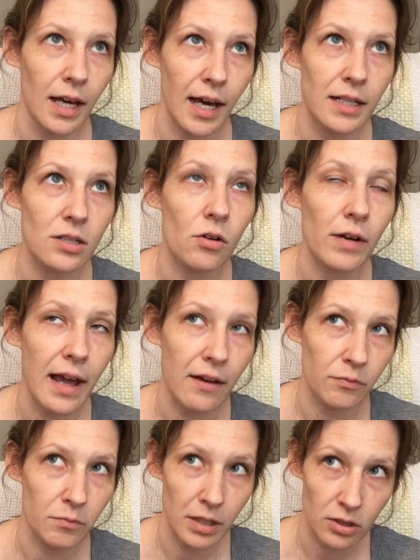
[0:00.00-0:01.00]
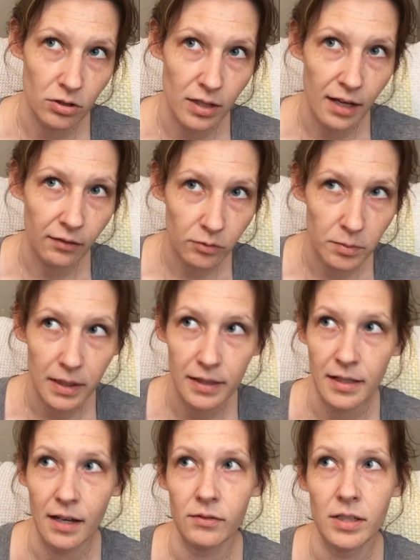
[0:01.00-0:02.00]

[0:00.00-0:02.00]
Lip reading: I don't have much left because I have a